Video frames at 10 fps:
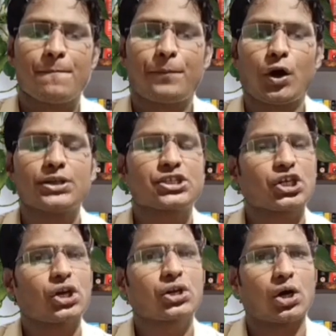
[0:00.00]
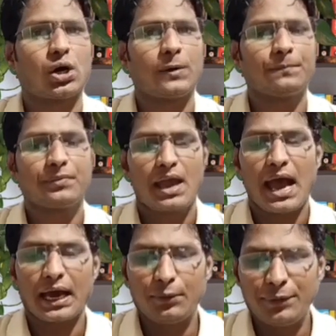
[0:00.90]
Pa, ta, ka.
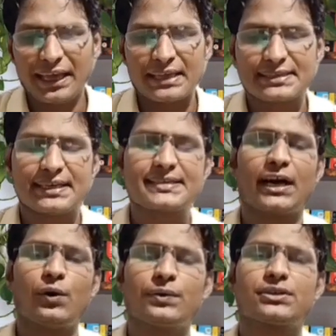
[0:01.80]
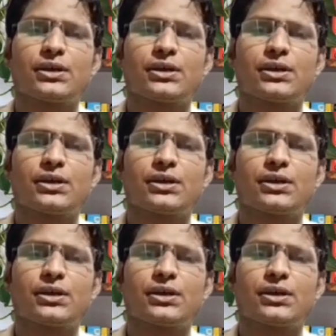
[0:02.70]
And we can say sounds,